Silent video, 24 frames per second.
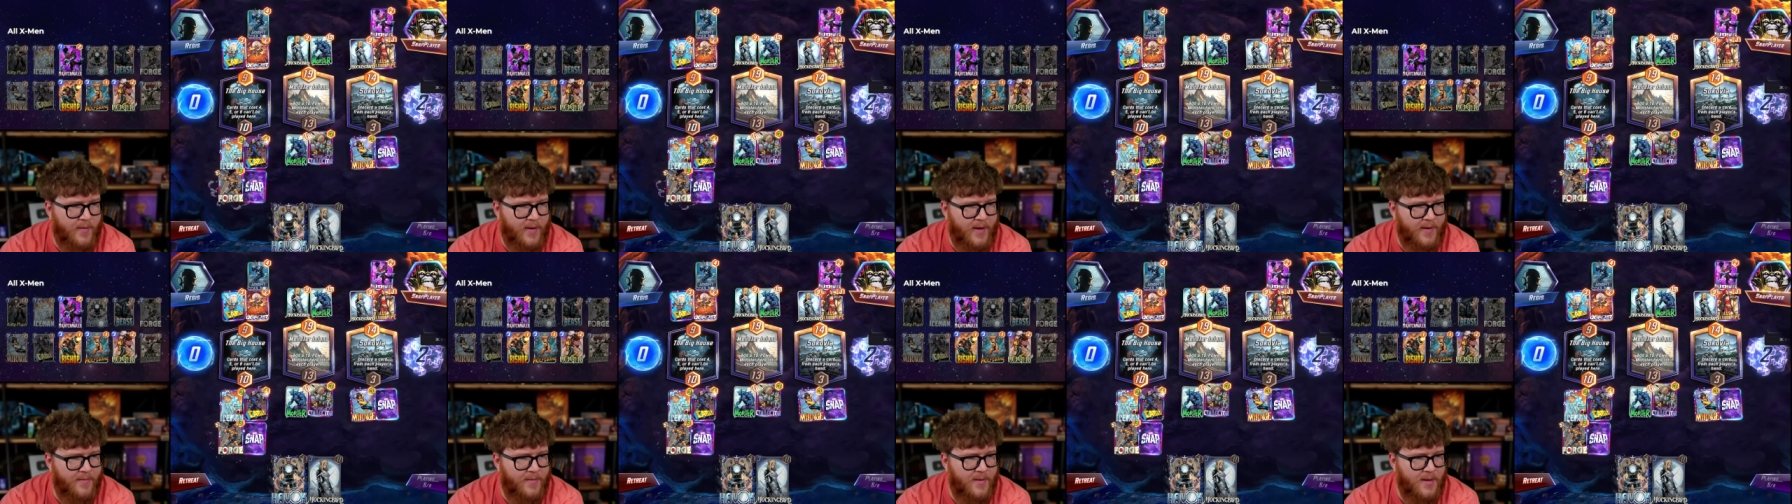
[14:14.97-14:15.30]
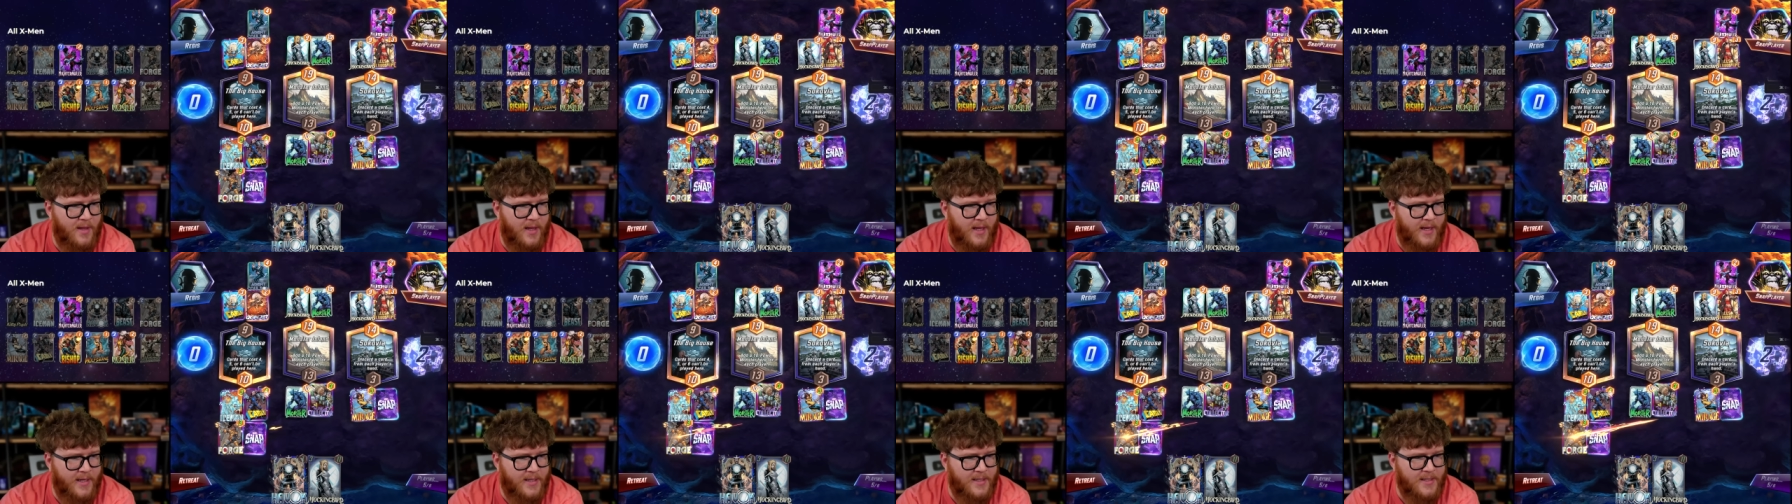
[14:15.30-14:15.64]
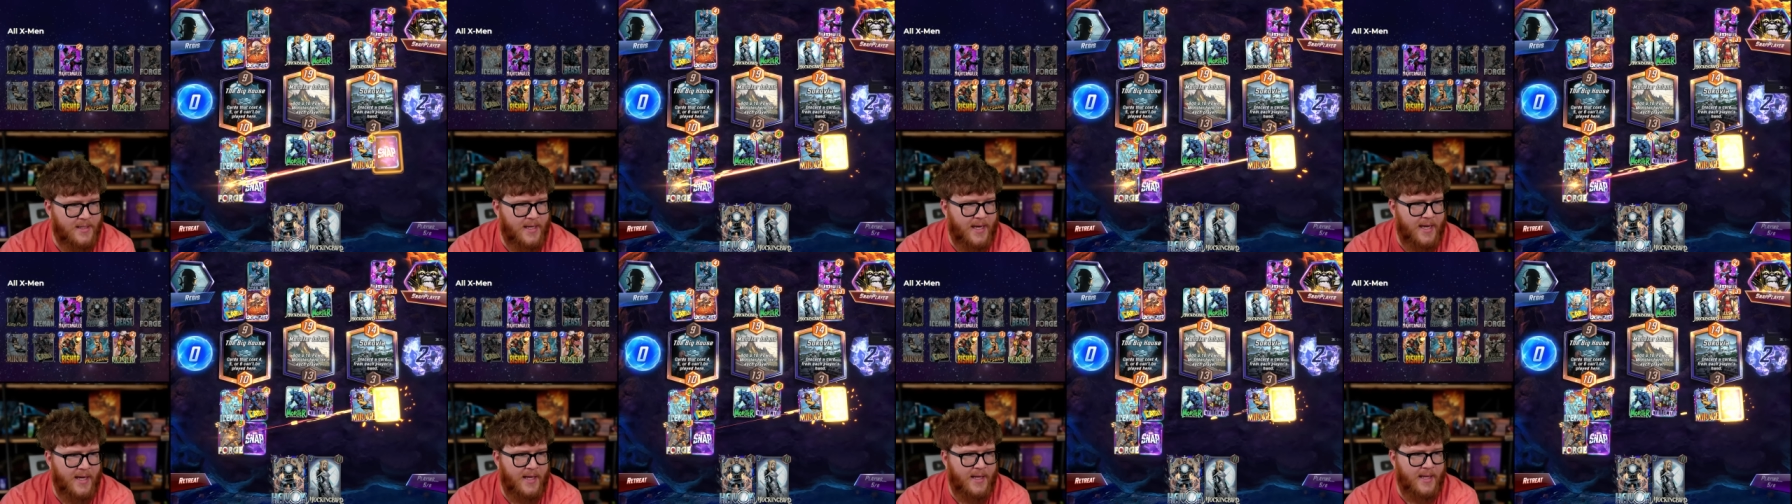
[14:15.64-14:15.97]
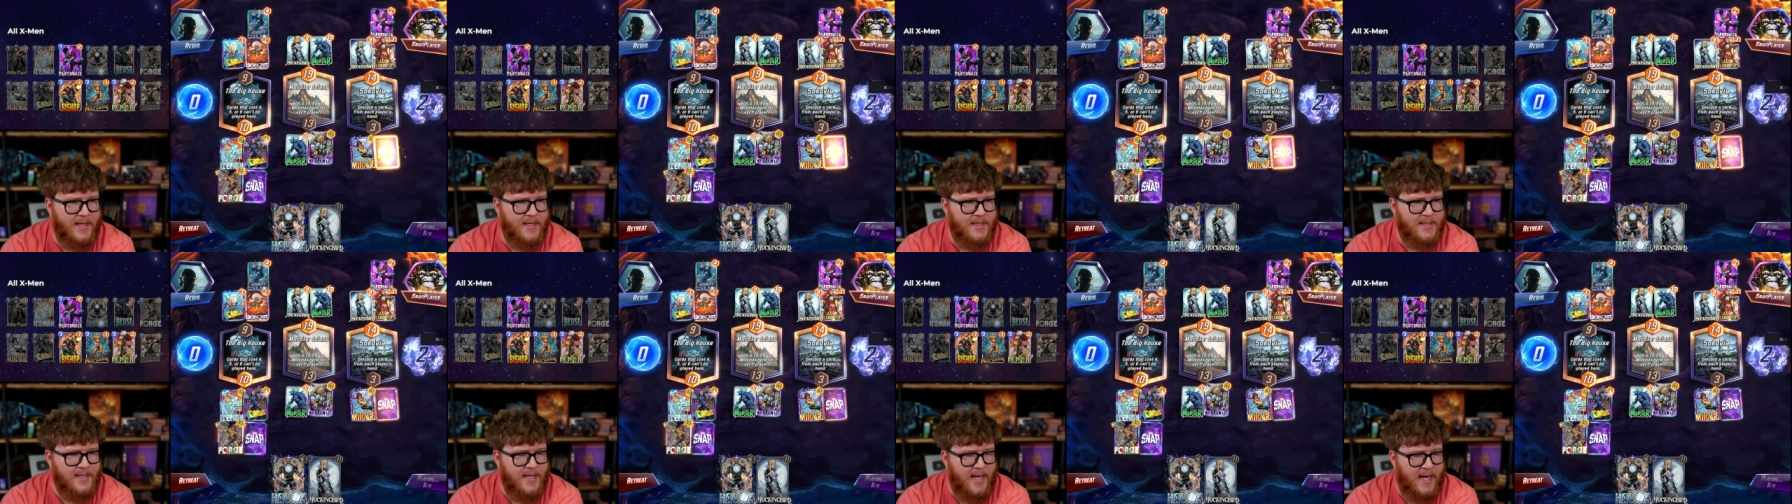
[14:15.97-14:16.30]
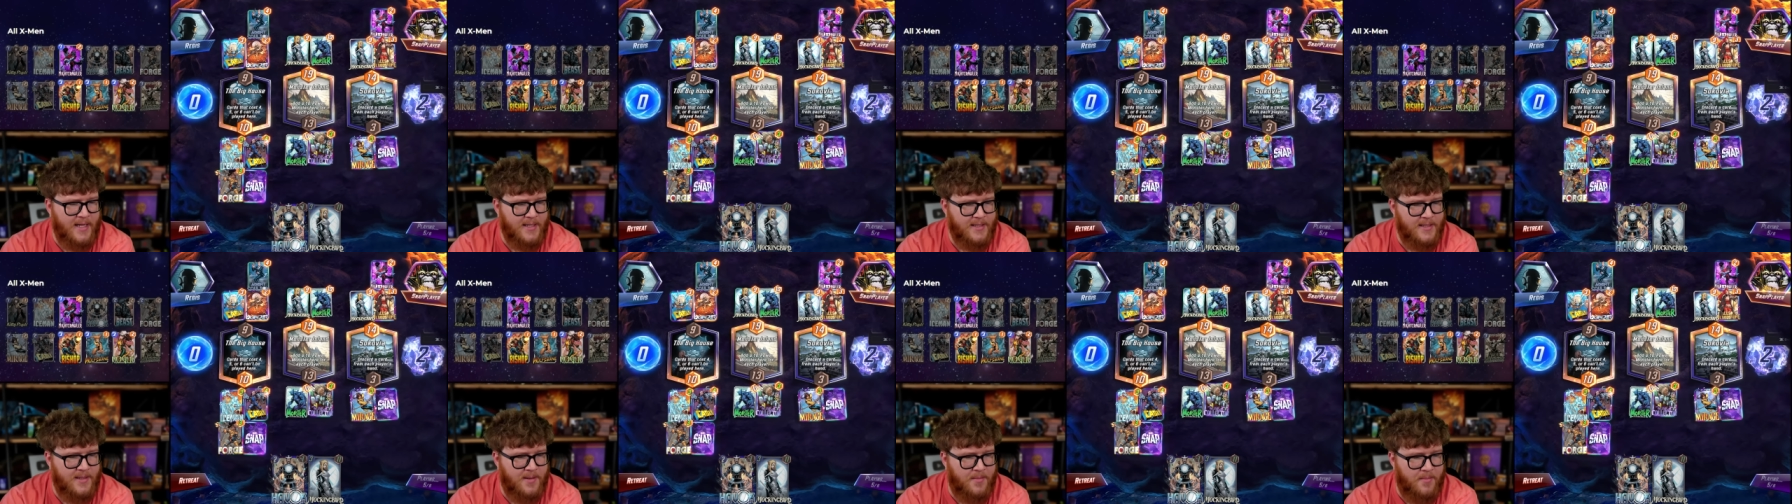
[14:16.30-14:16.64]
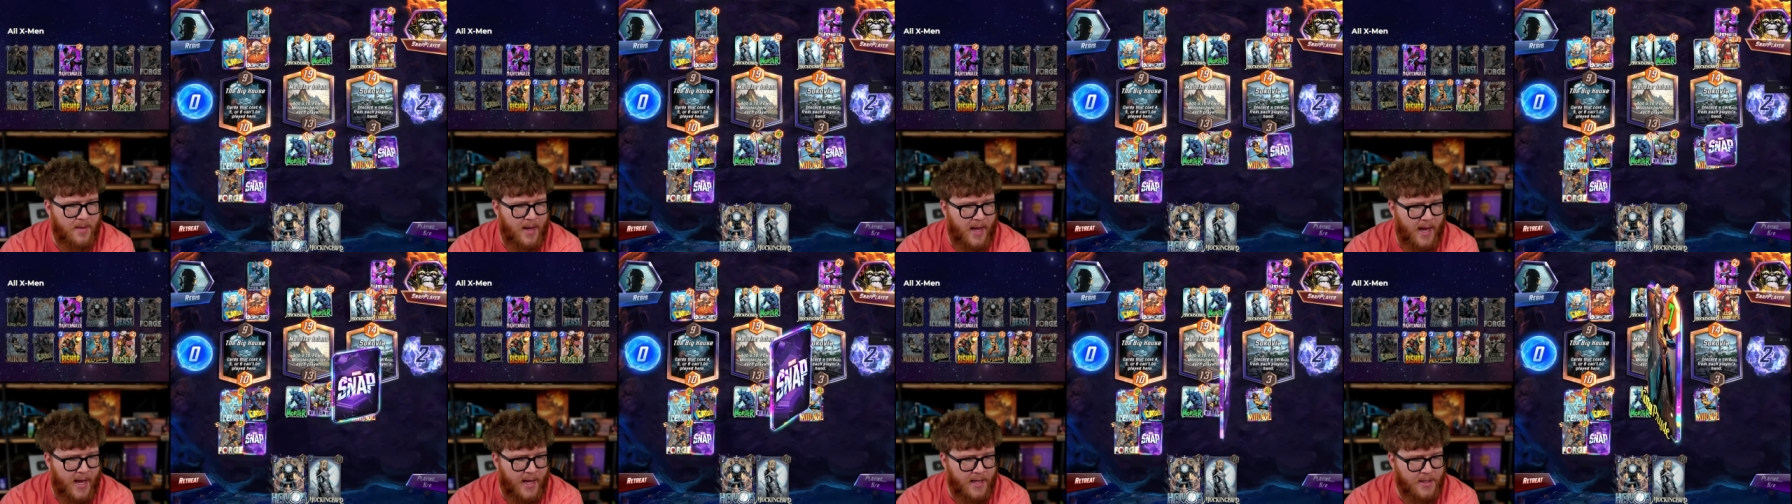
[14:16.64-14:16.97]
I have the like scaling stats to
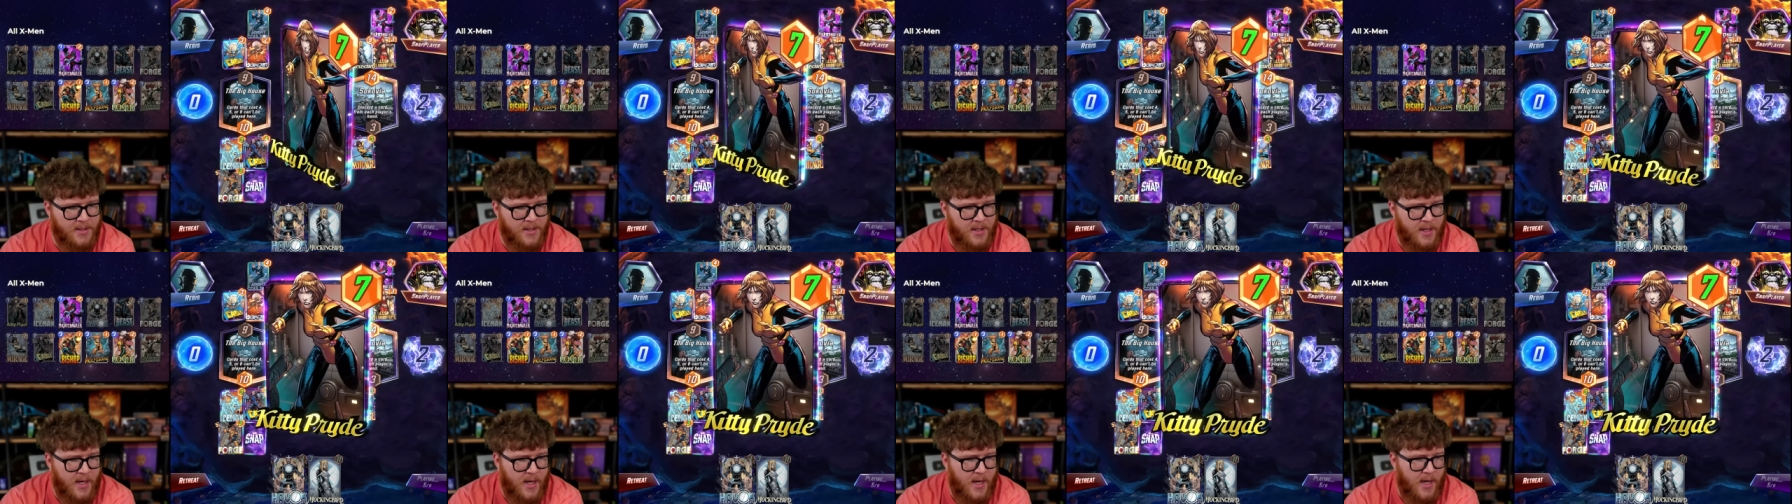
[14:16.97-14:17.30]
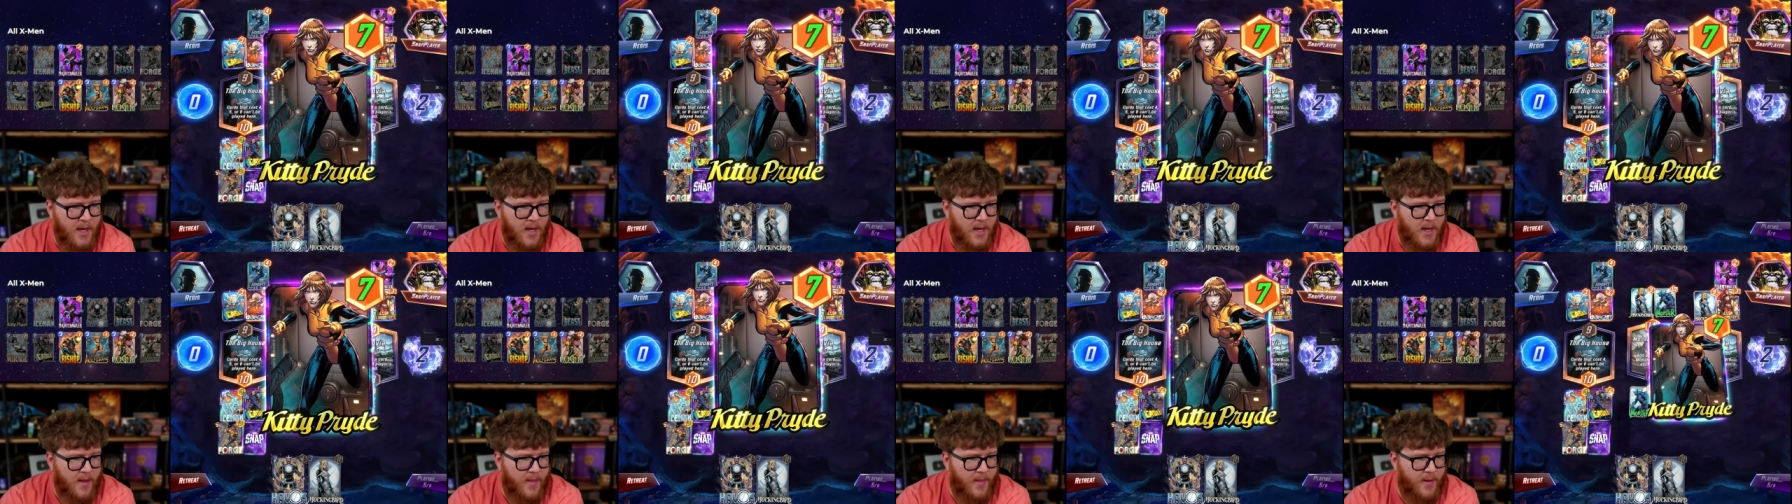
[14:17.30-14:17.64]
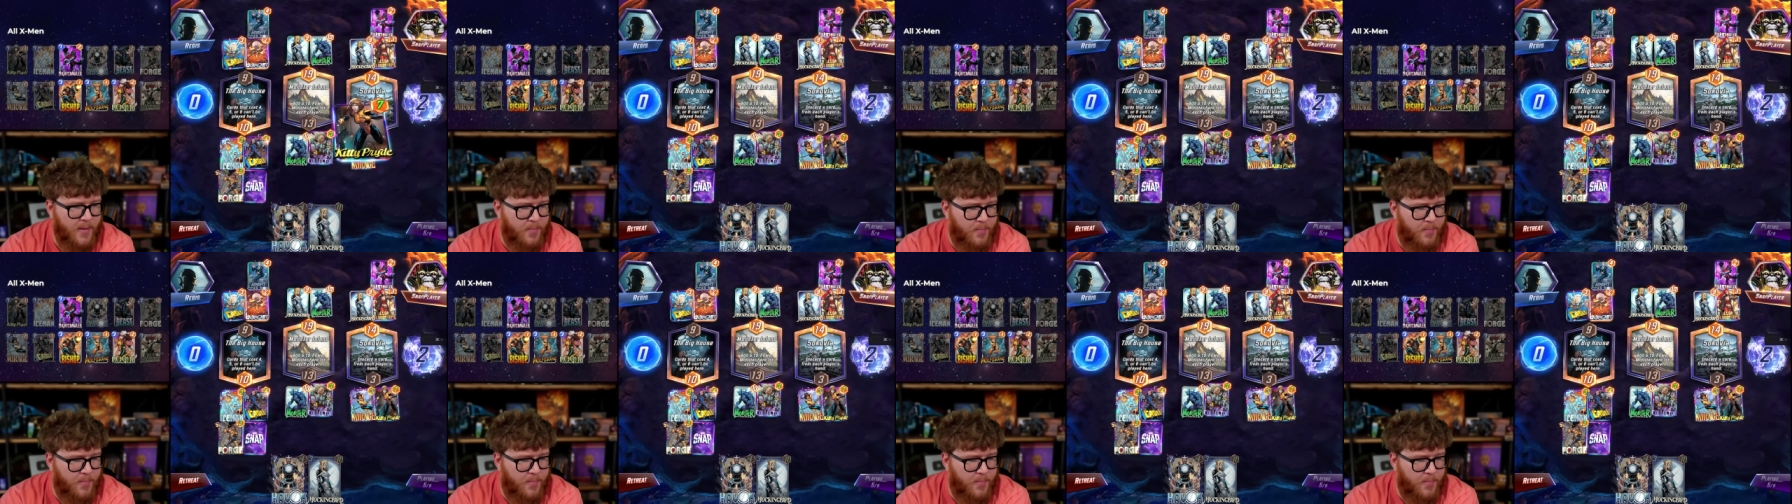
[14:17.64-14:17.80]
match they're